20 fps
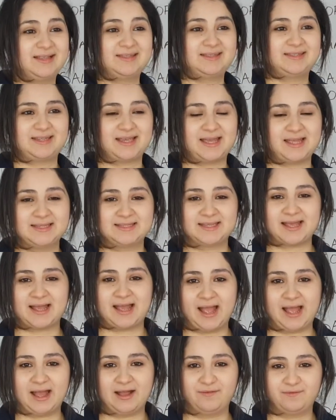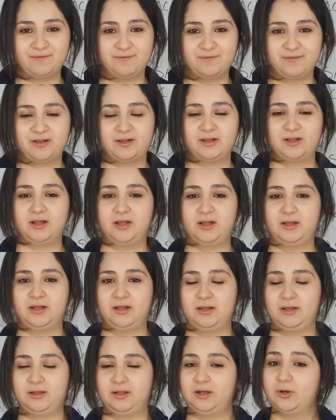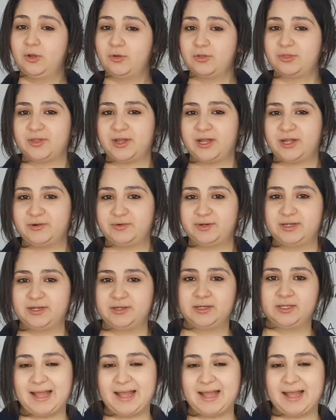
tend to have low thyroid.